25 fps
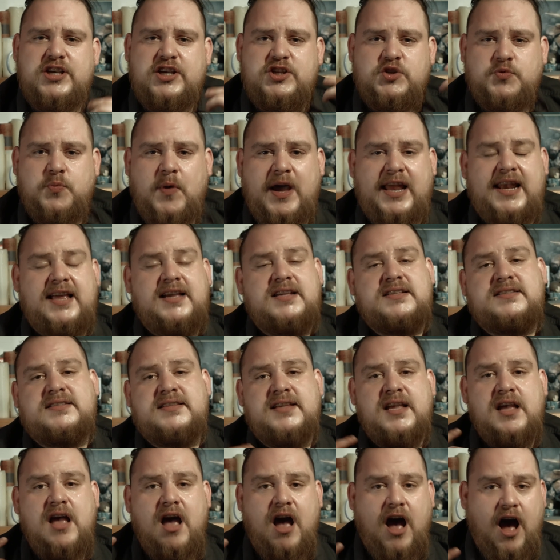as well as
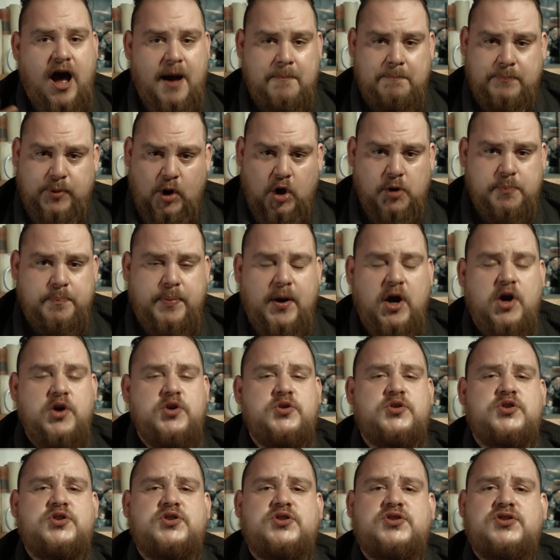our blog
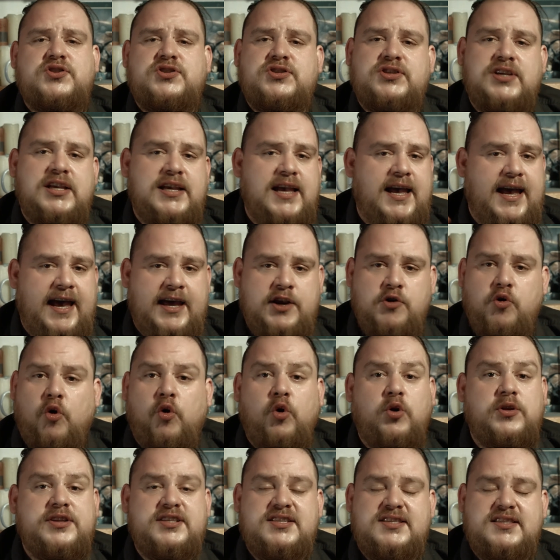posts and
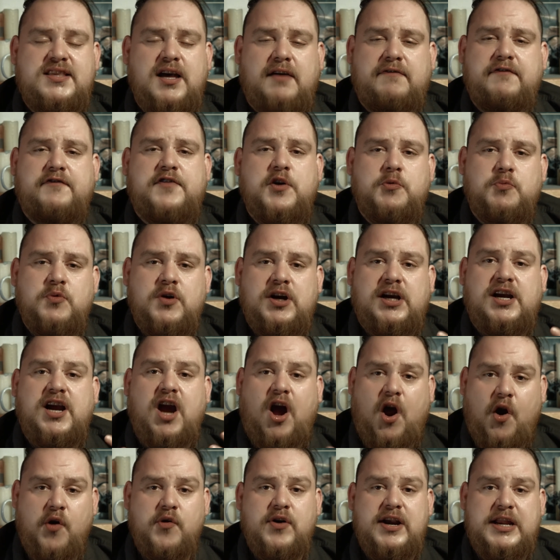all the stuff that we're
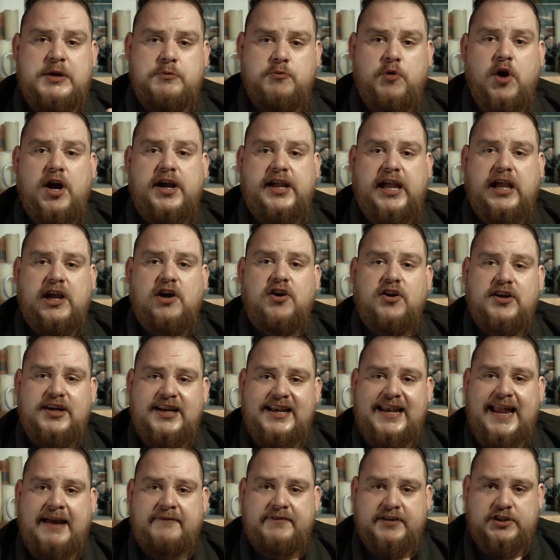currently working on at
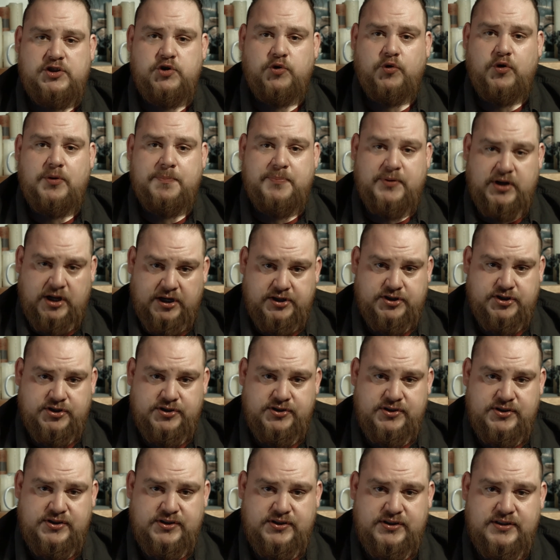La Victoria
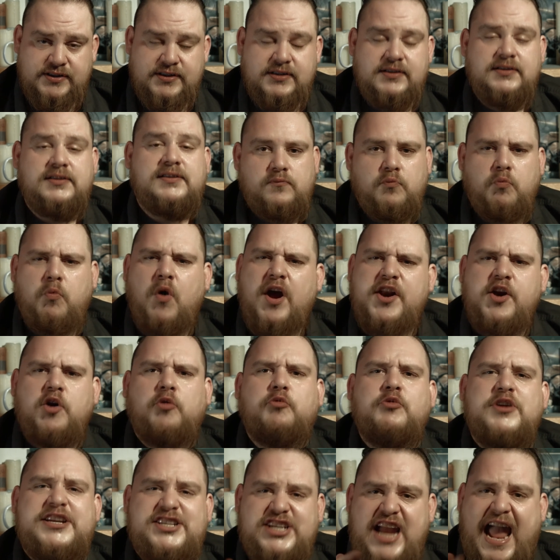Productions. Why
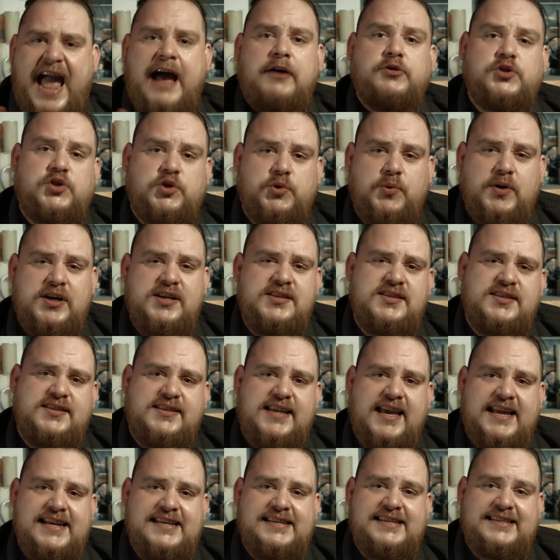not reach out to us
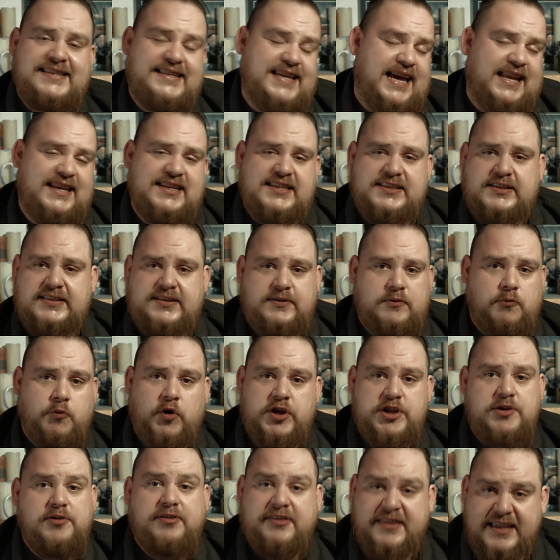and tell us
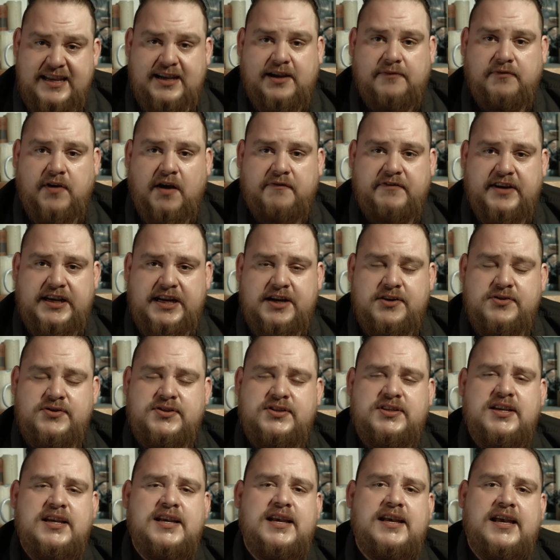what you think of our
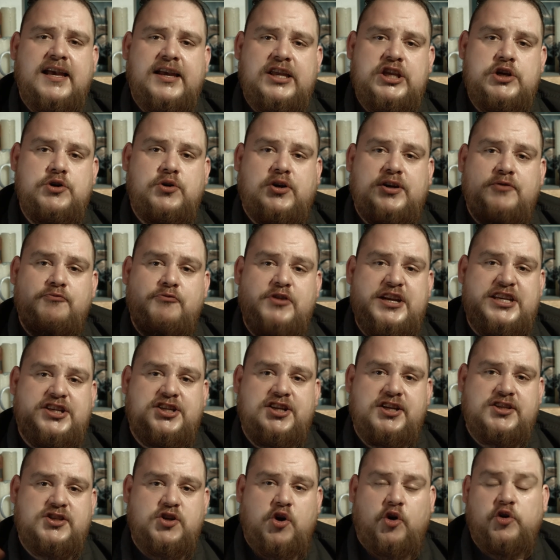videos? You can
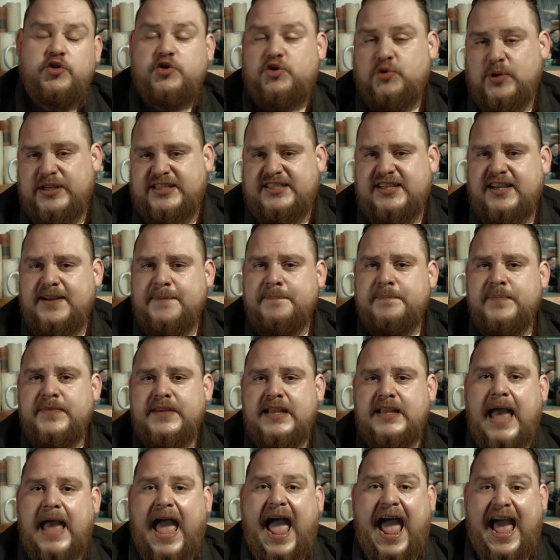reach us on Twitter.
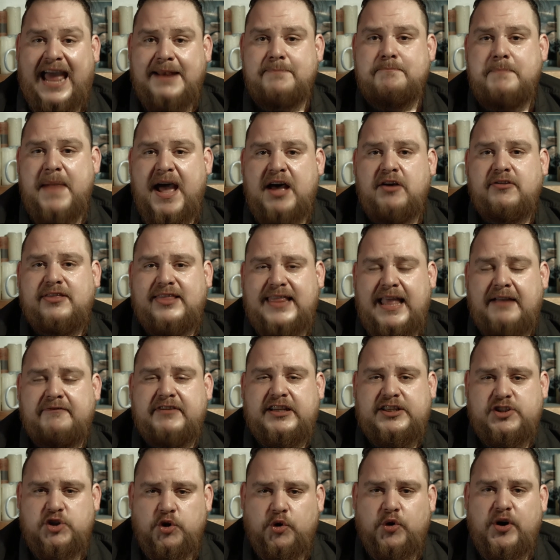
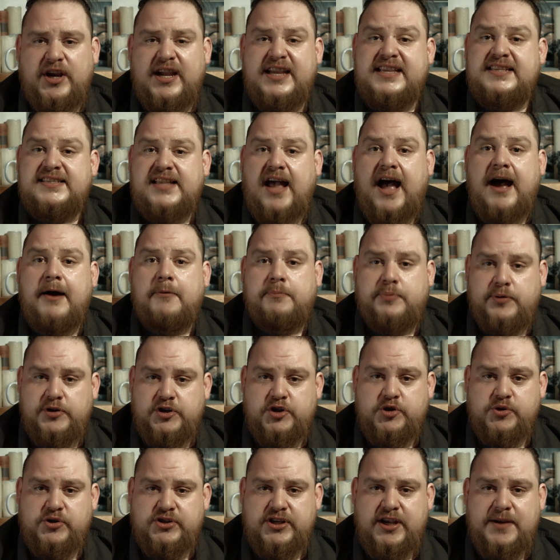@MouthLaVictoria is our
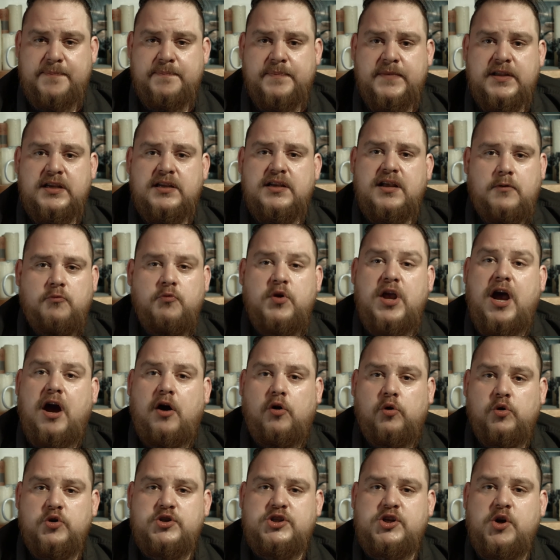producer. We are
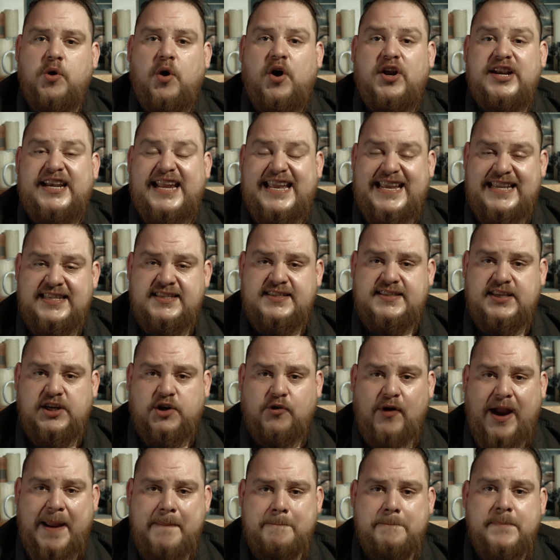also on
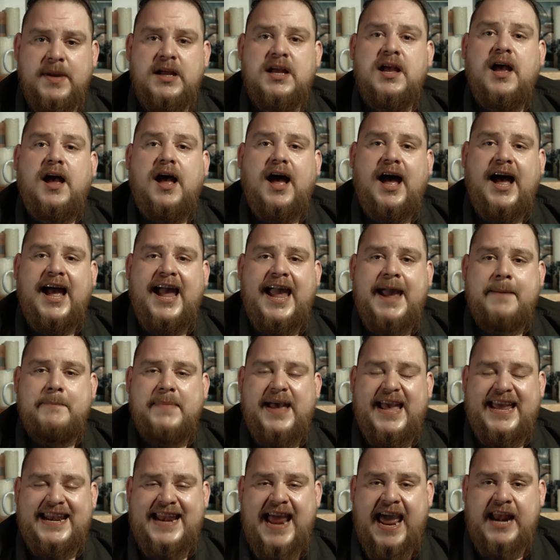Instagram. I
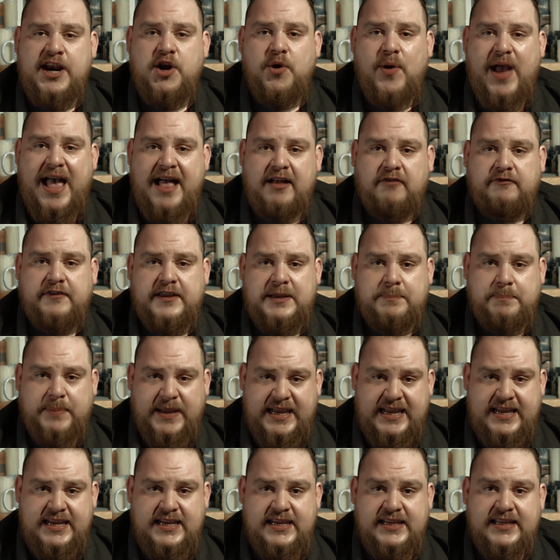am Enano
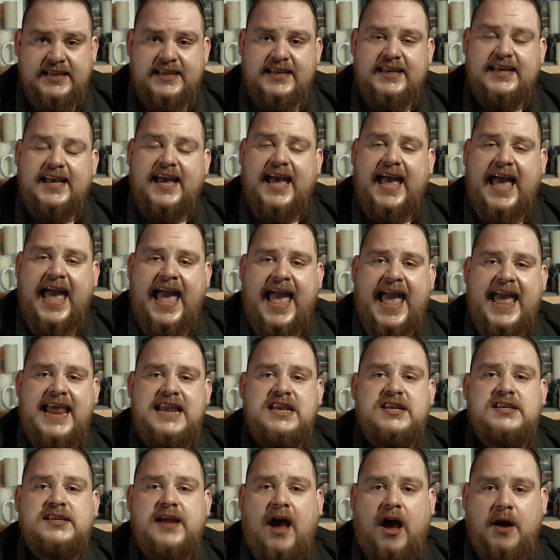LVP,
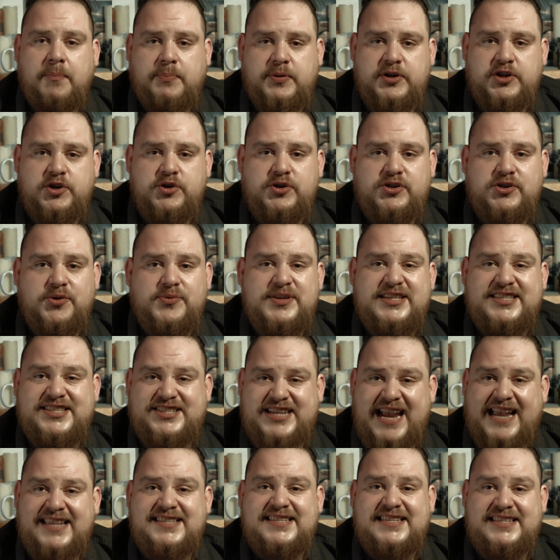and our producer is
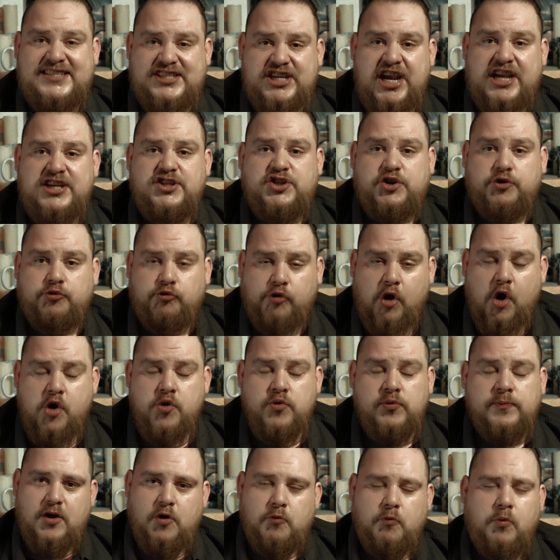Jazzy J
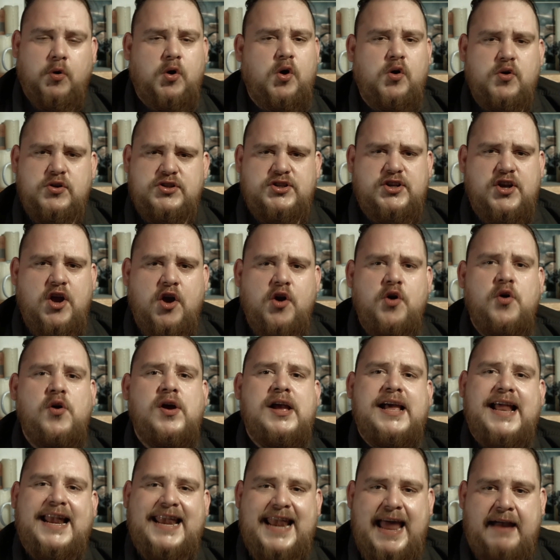Cherot. We're also
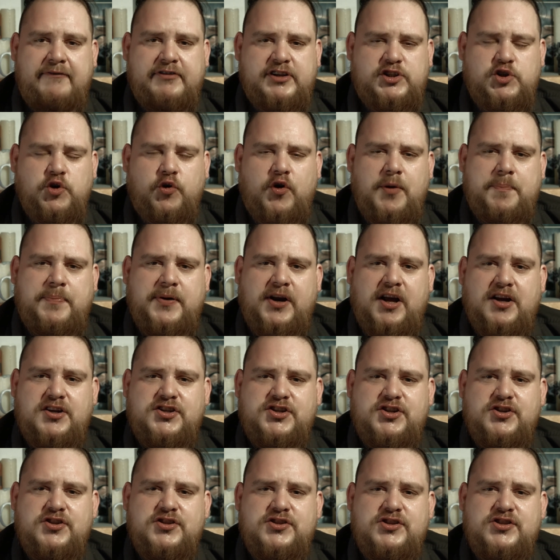La Victoria
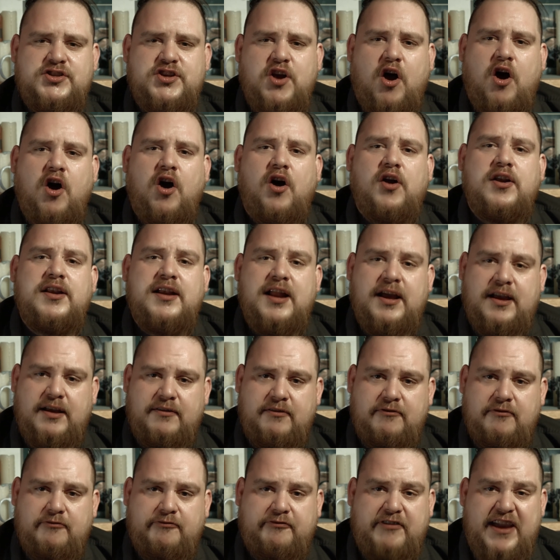Productions on
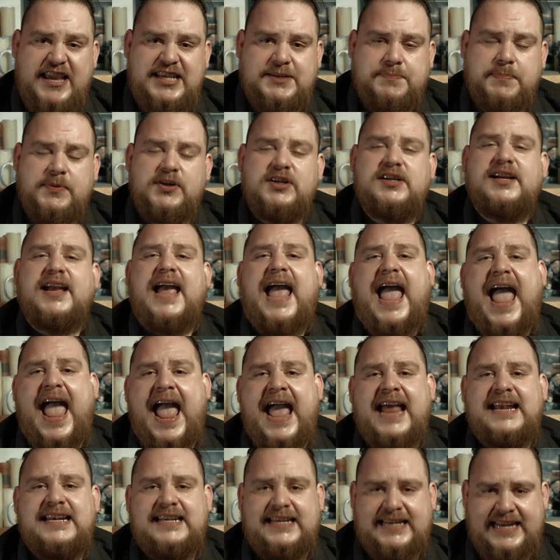Facebook
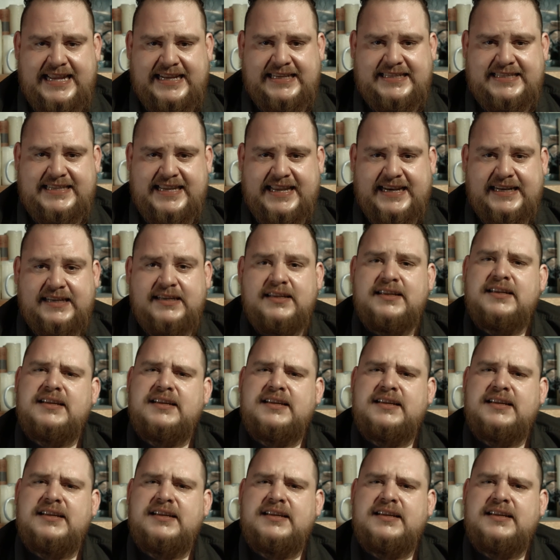and LinkedIn.